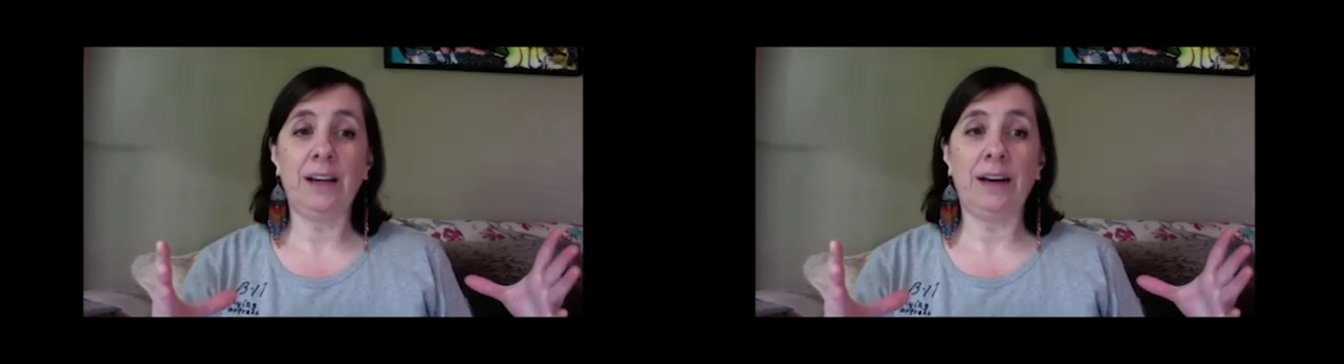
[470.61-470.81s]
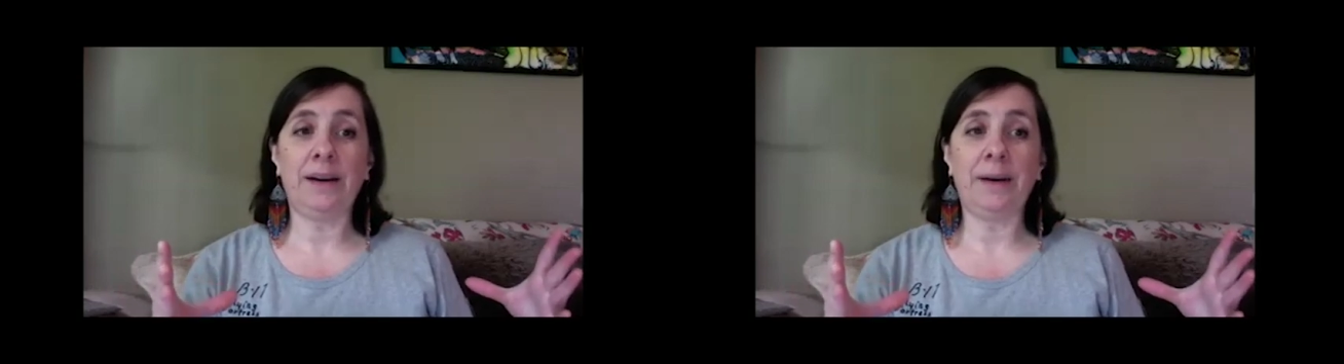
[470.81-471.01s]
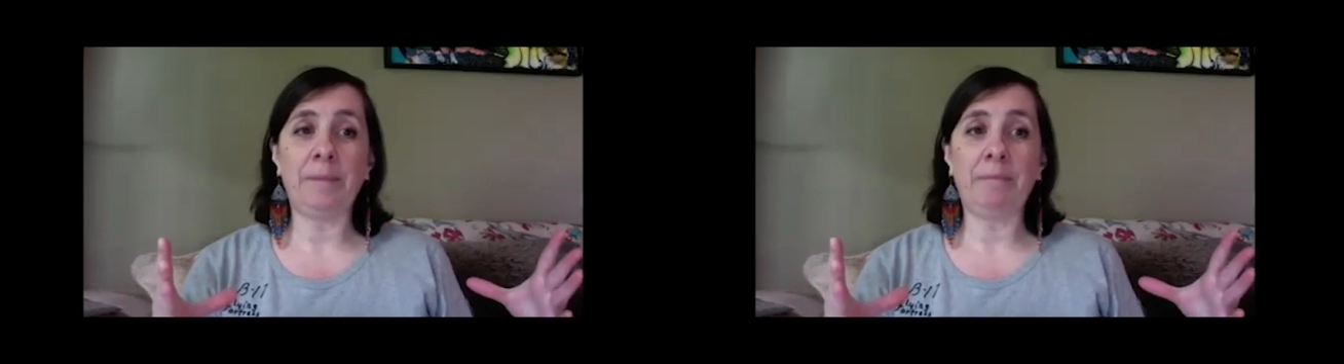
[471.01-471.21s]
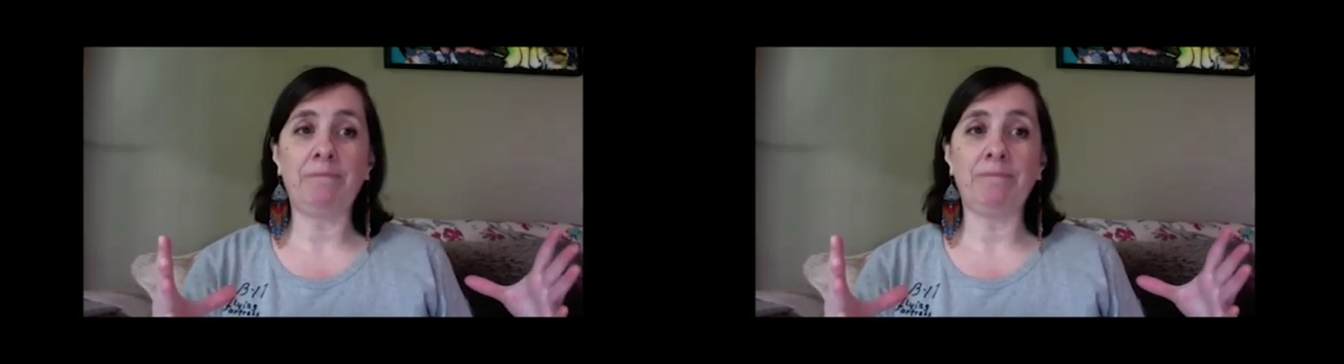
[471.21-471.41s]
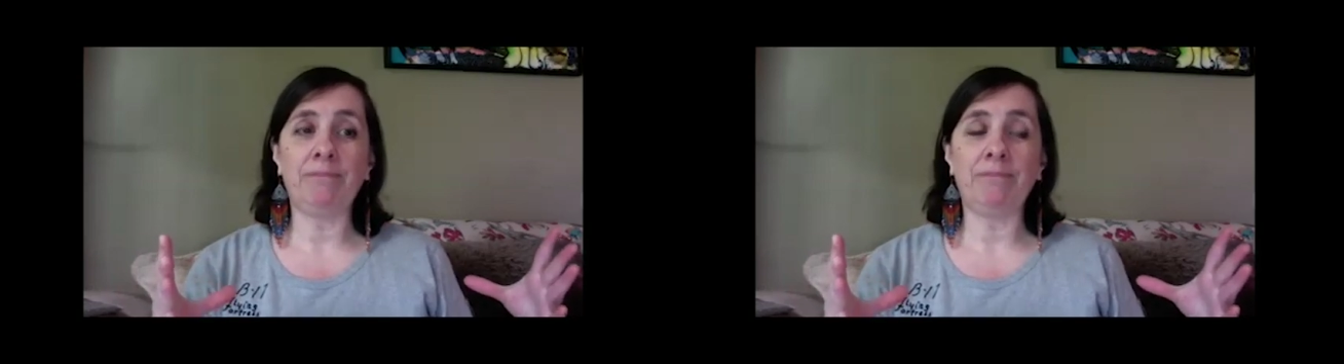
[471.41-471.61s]
Um,
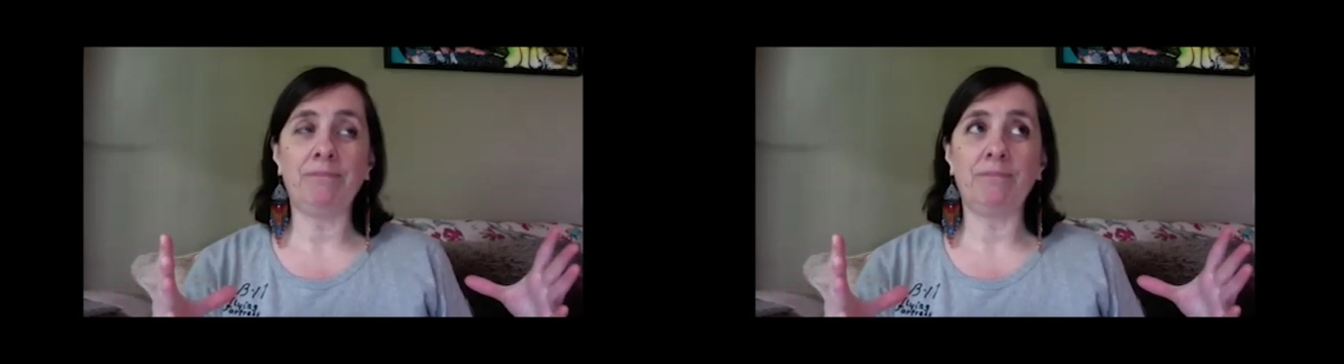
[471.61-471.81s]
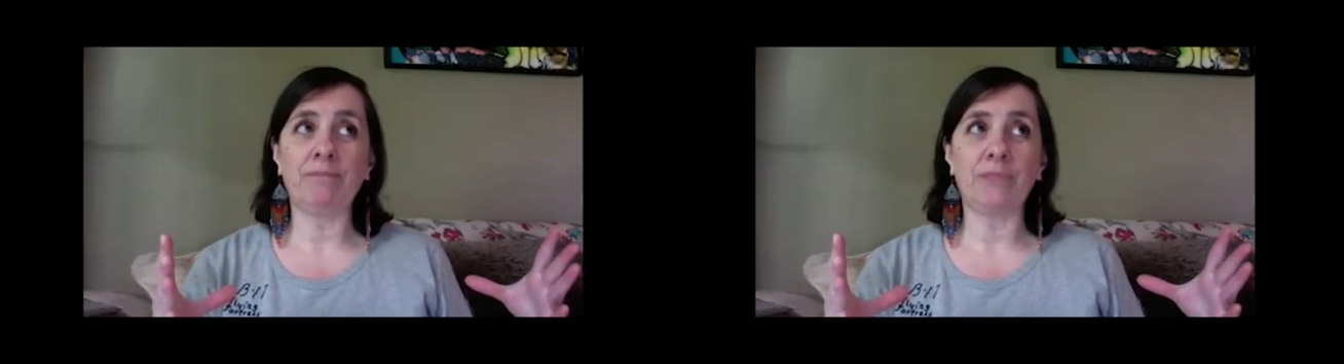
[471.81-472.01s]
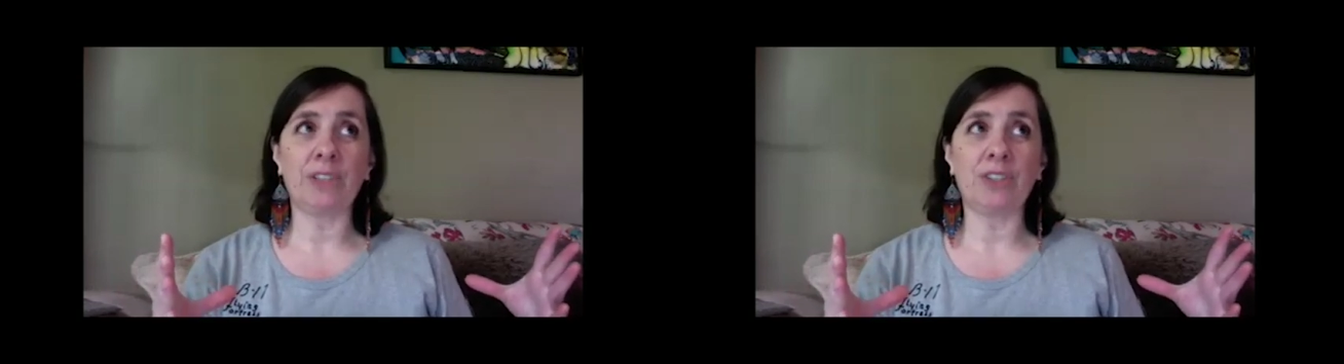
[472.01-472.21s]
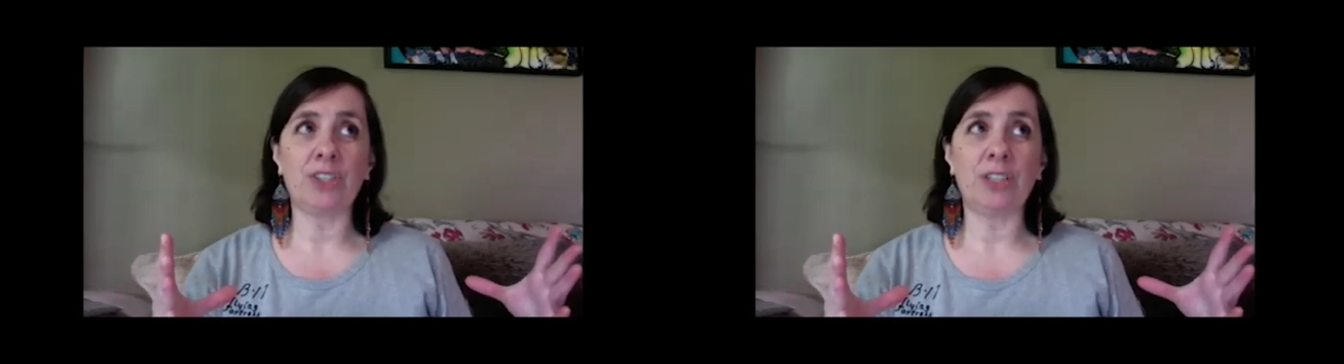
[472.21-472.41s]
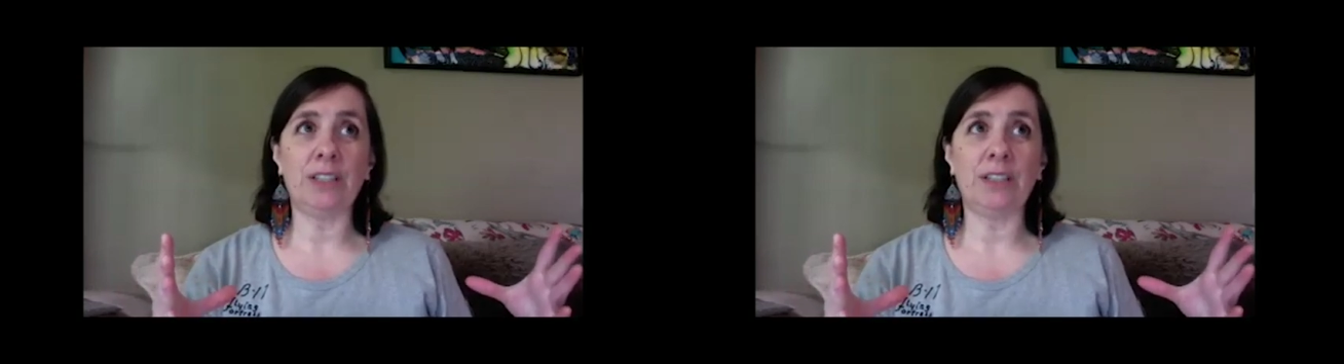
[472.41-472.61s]

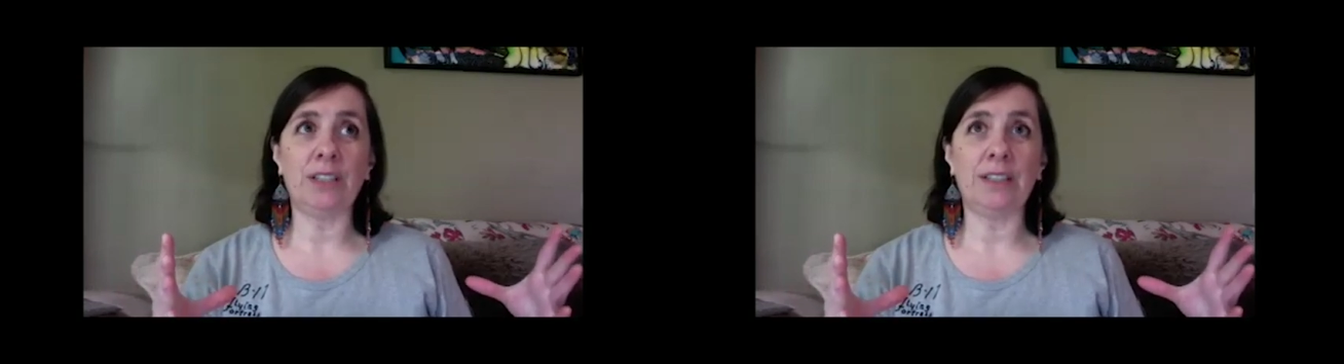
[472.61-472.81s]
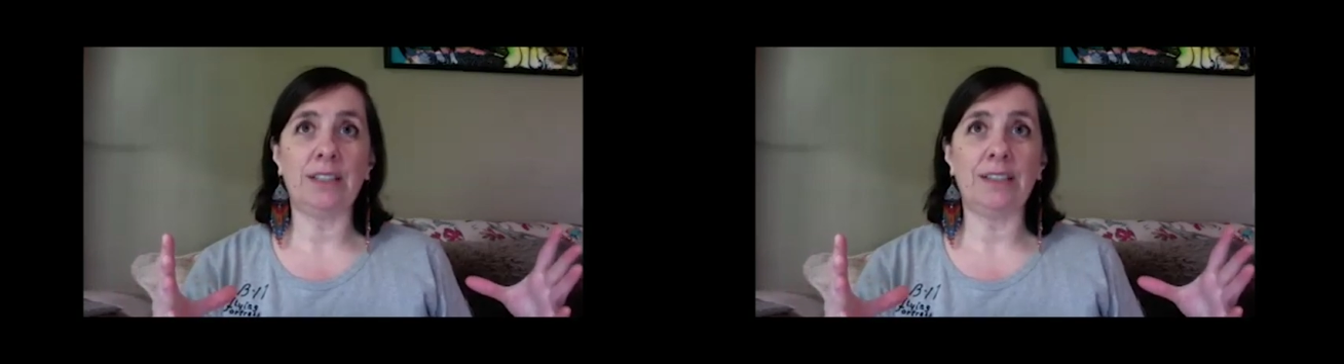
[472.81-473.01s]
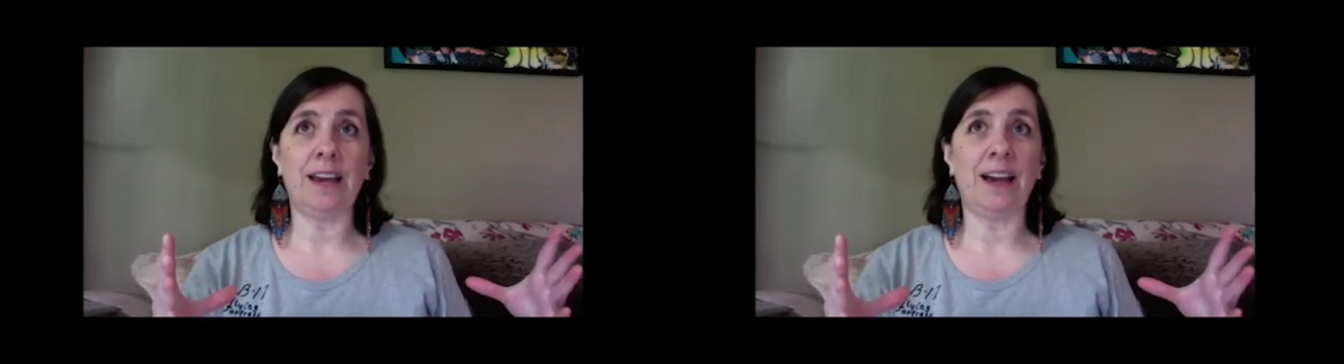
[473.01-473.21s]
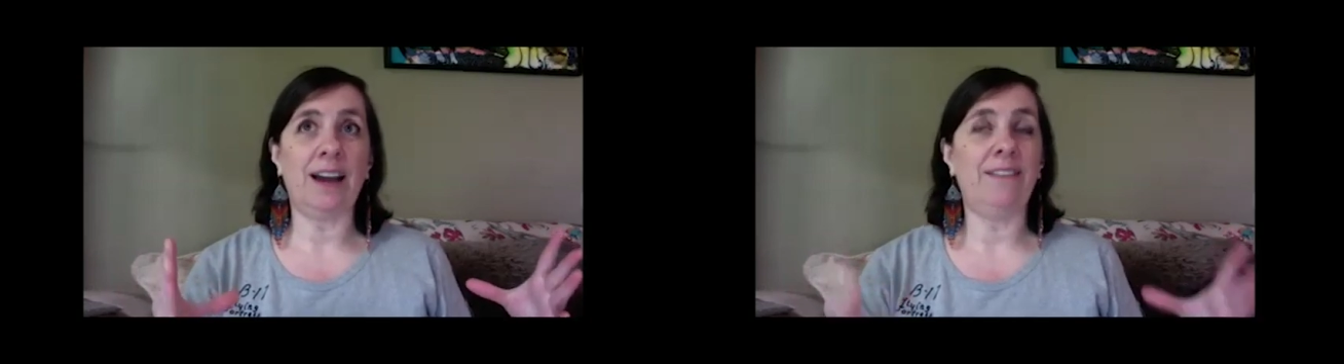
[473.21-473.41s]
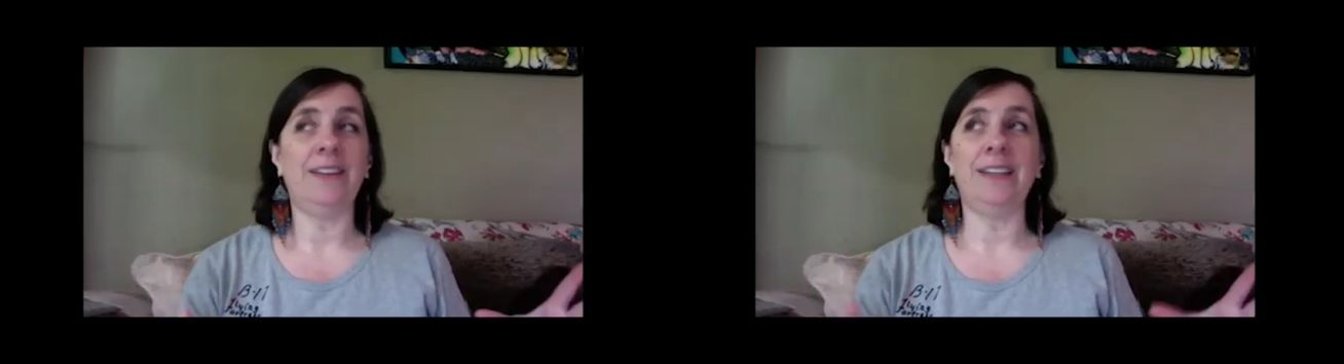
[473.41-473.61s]
she didn't
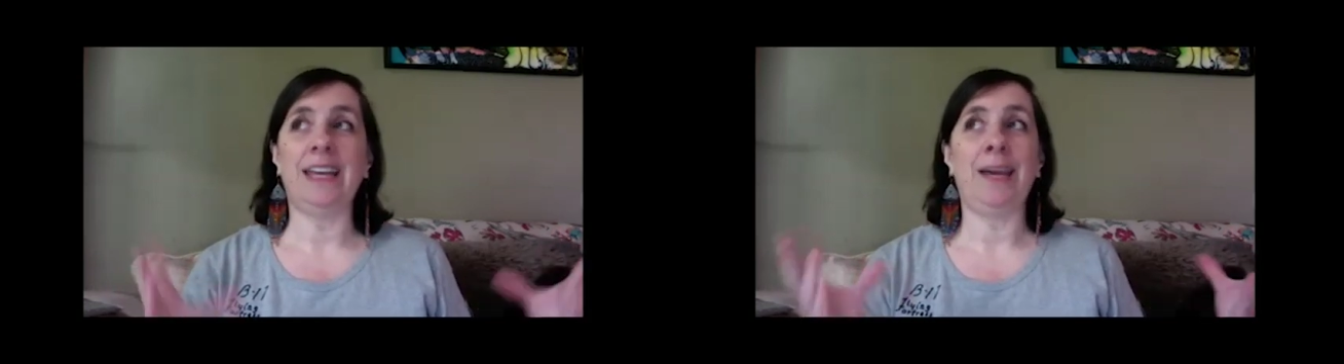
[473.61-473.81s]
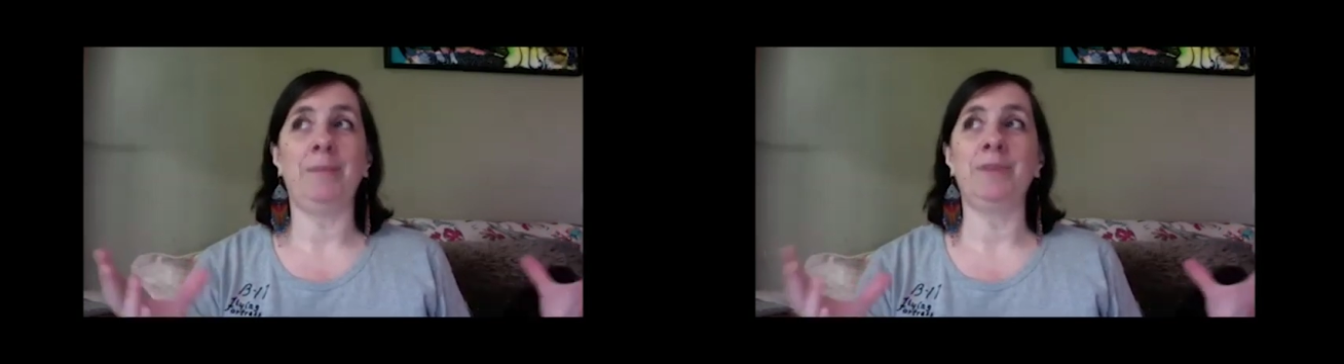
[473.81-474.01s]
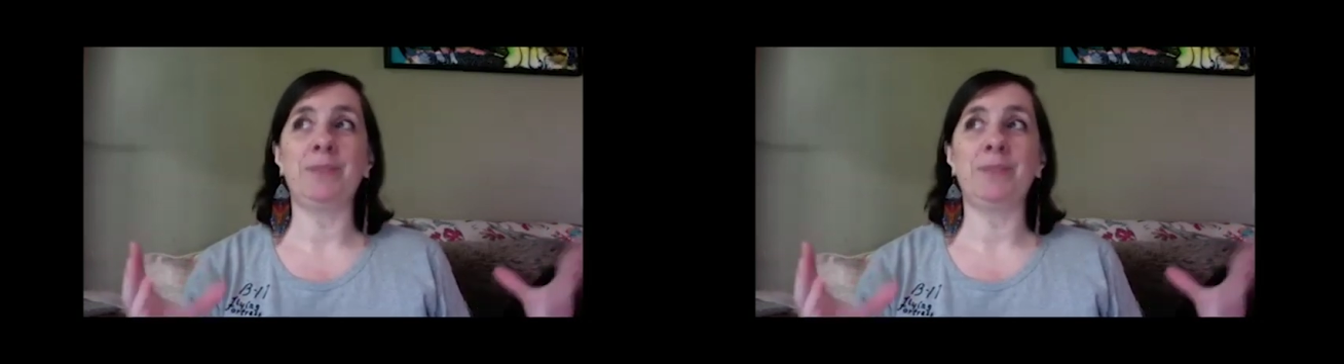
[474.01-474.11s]
have a name.